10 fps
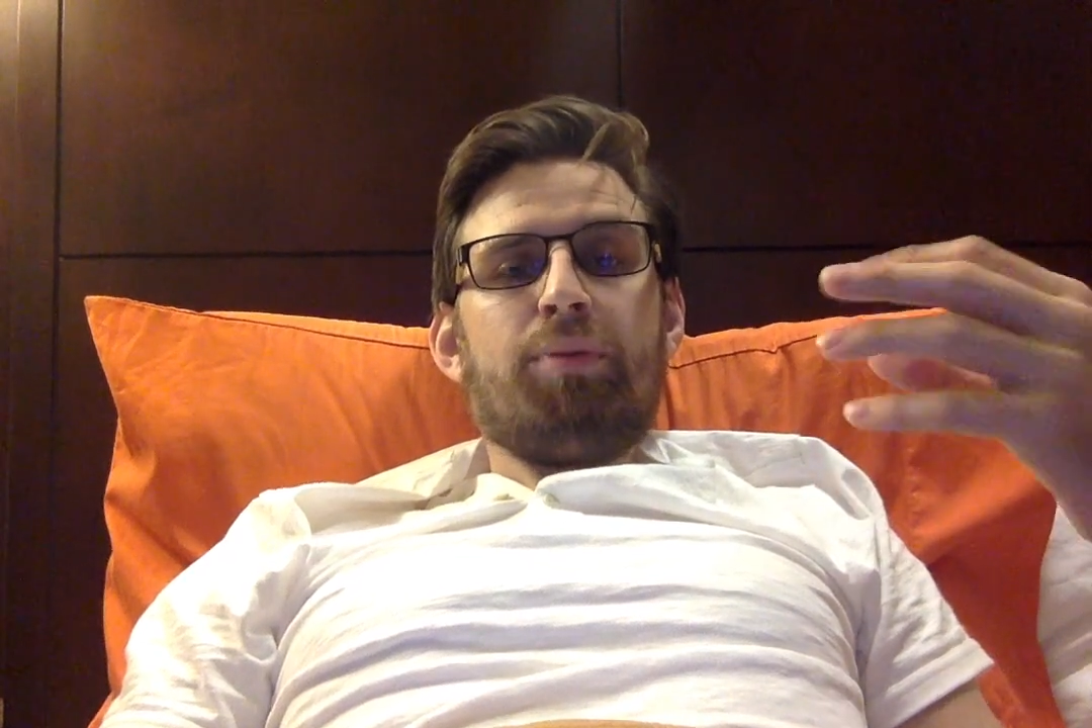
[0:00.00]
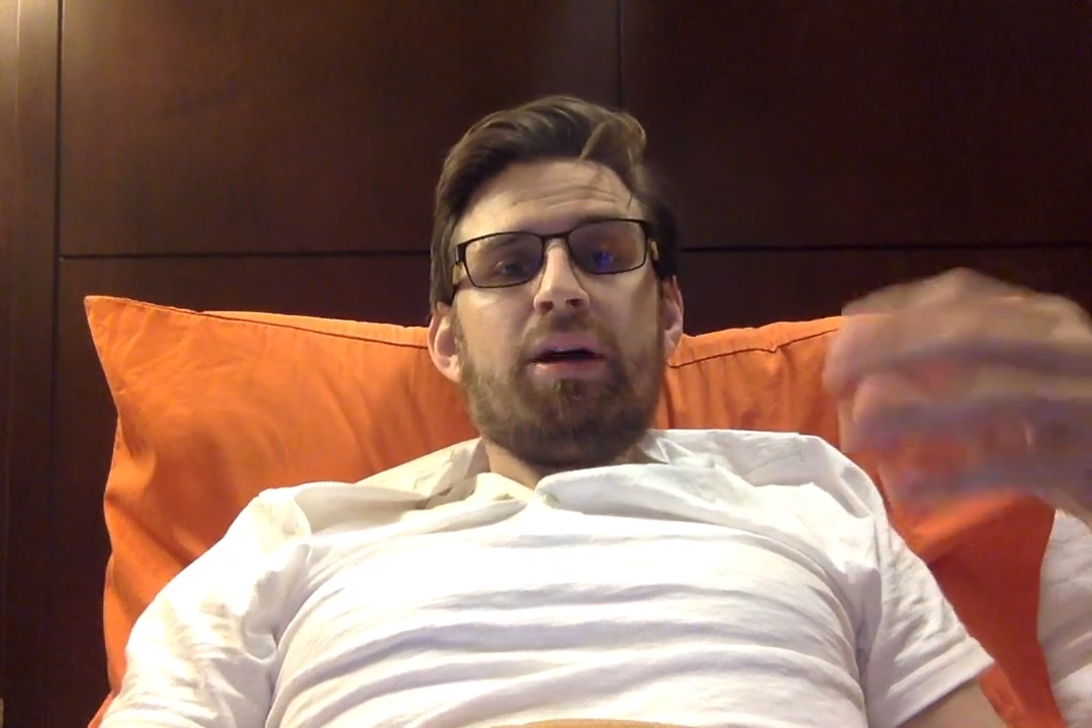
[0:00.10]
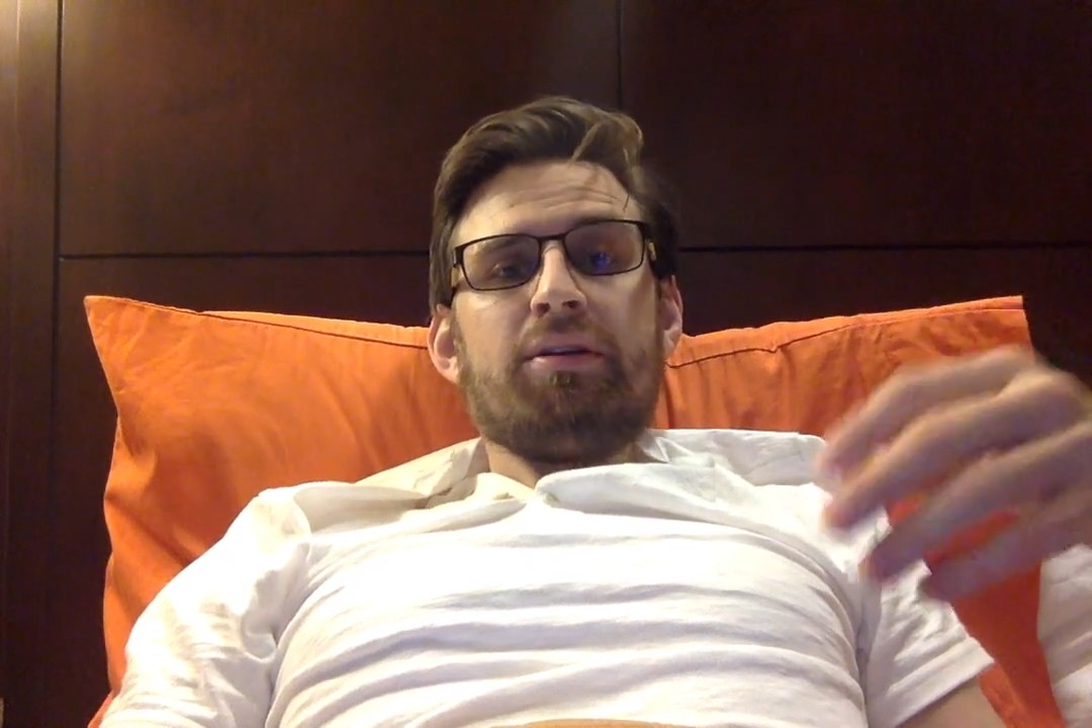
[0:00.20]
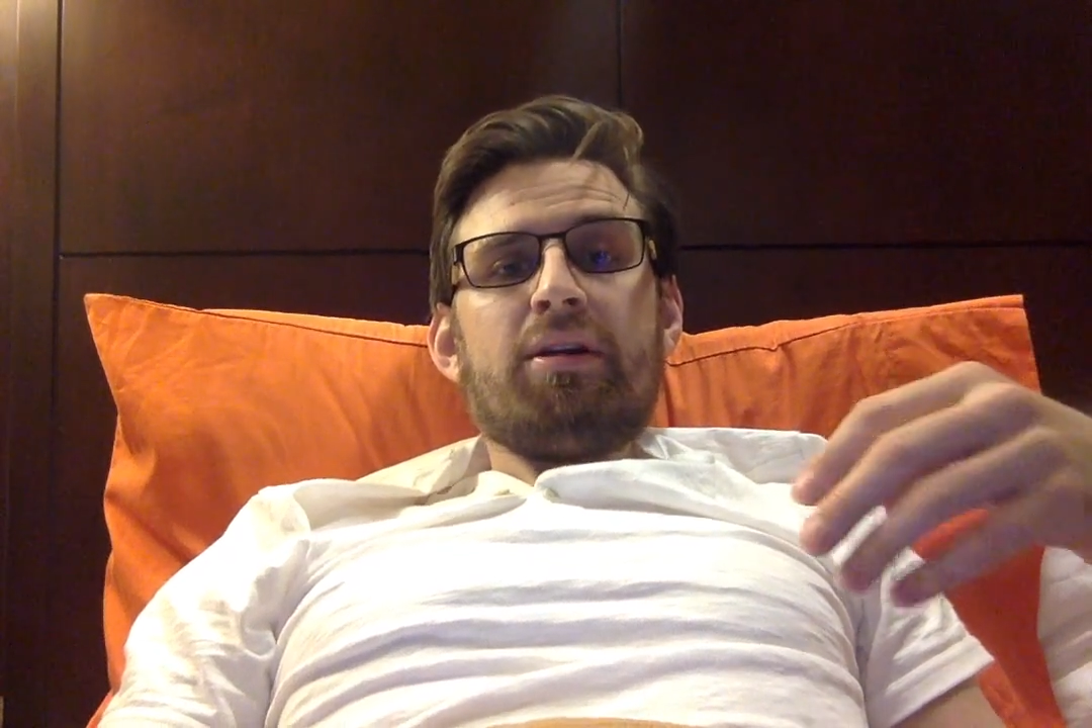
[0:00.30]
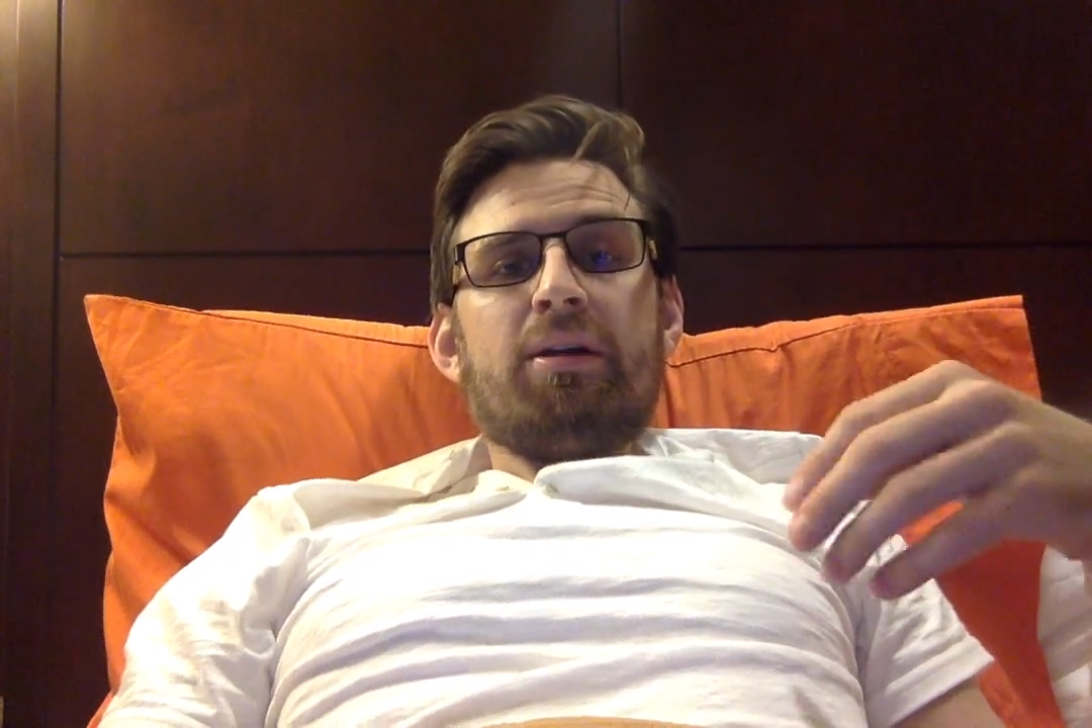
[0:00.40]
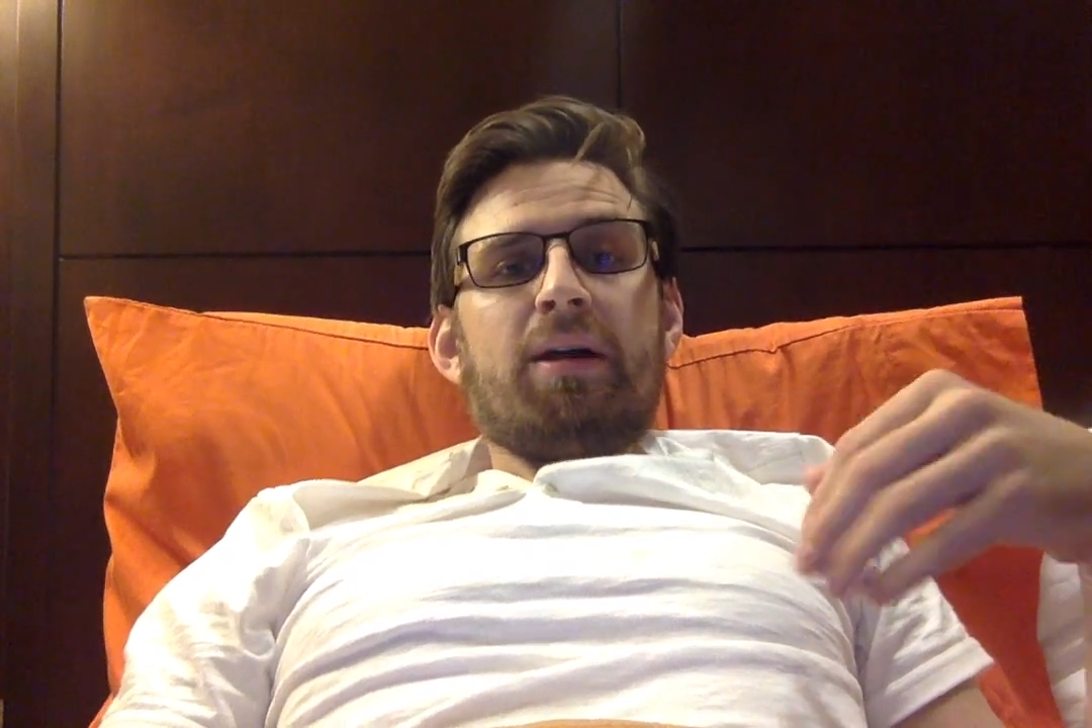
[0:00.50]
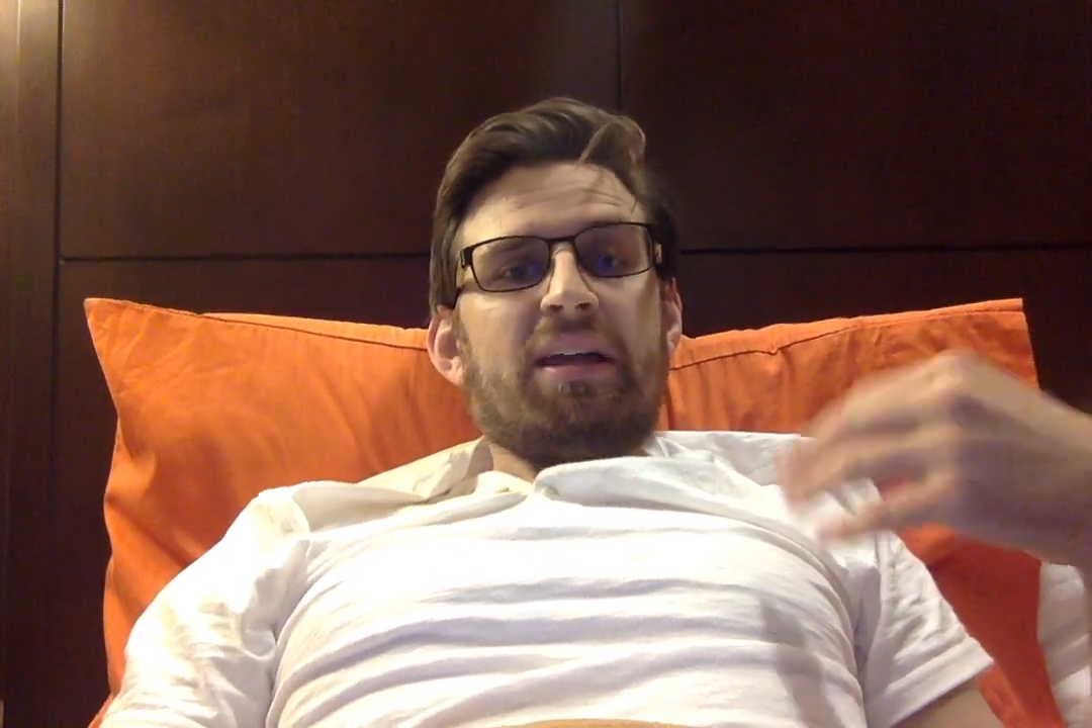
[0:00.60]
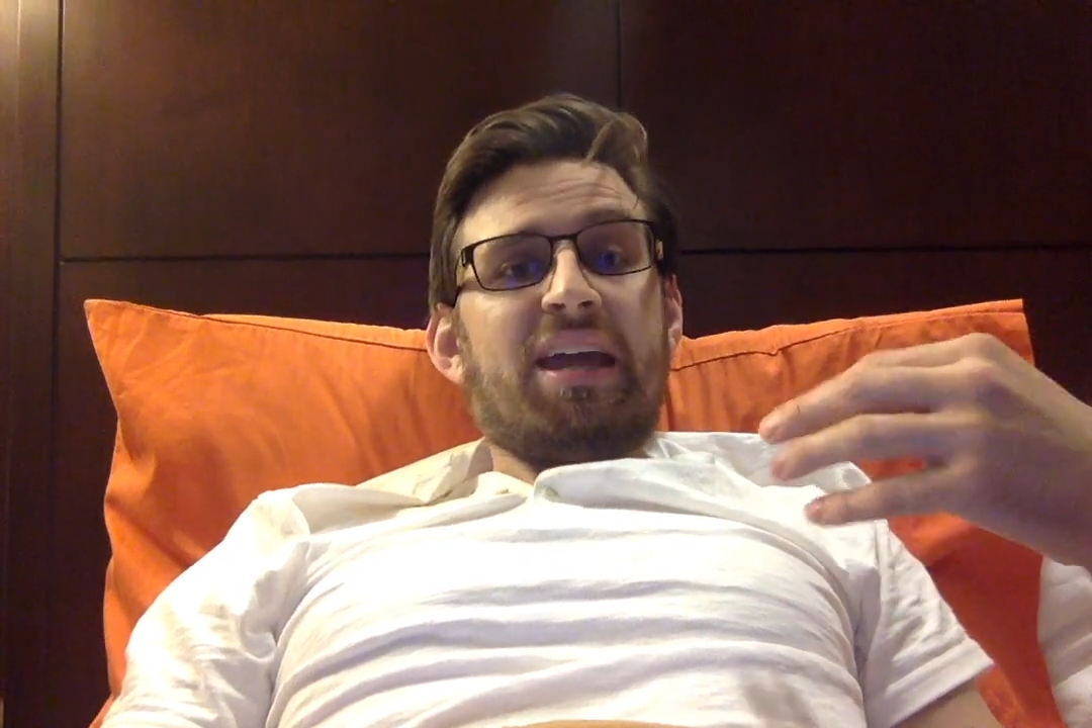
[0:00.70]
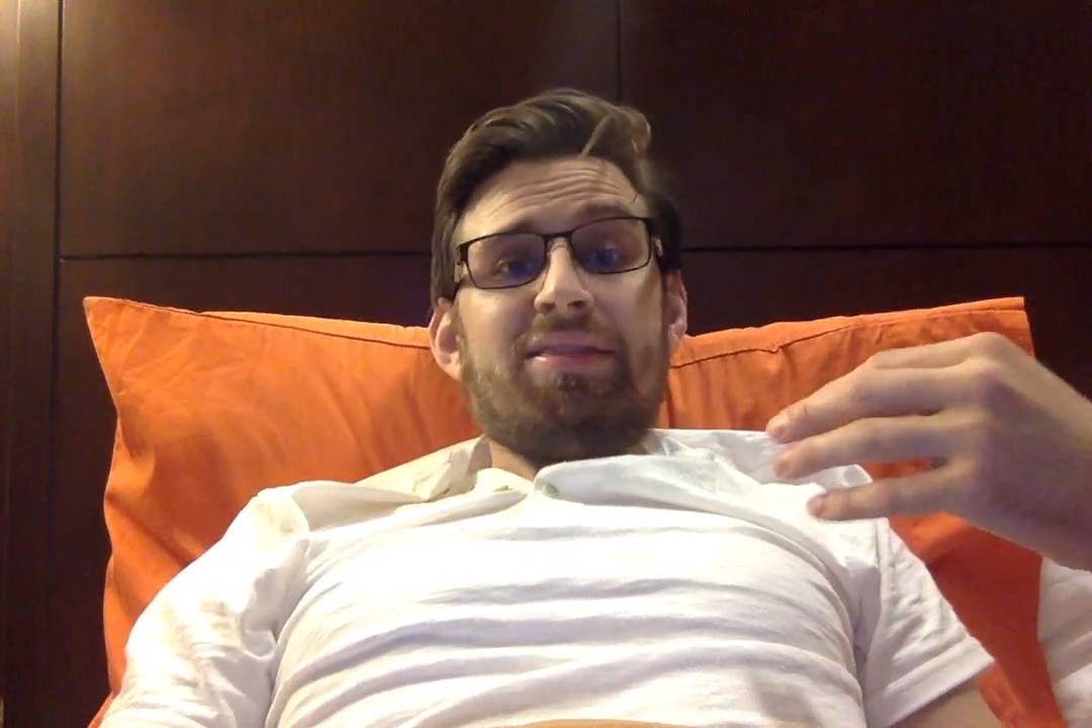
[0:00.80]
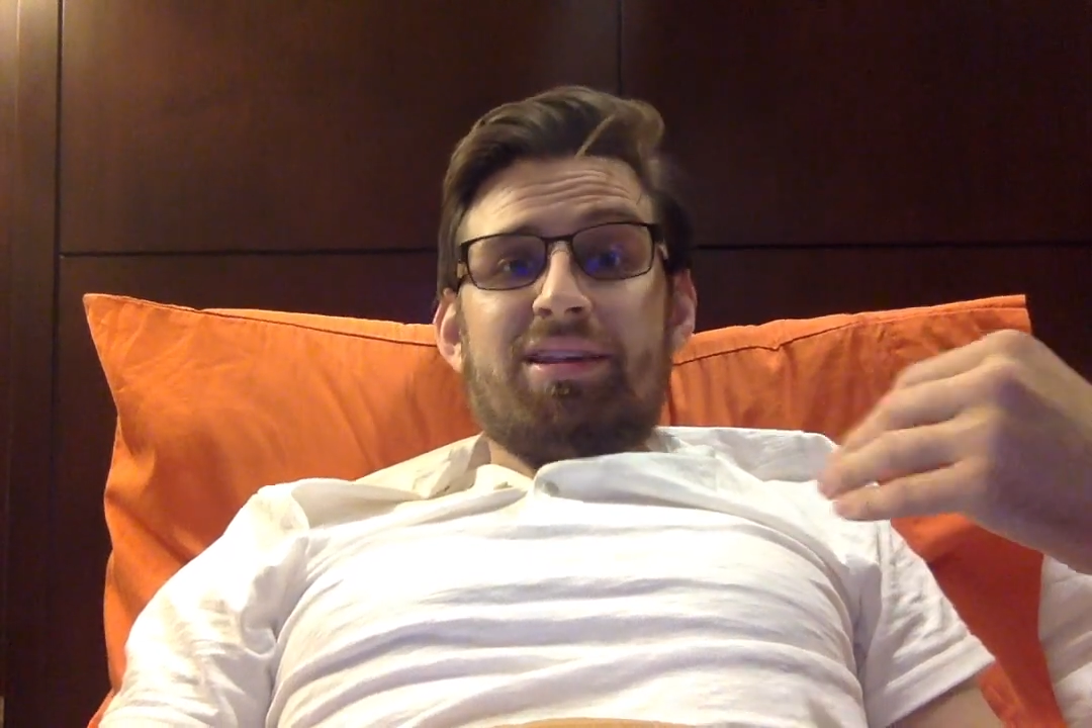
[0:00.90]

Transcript: But again,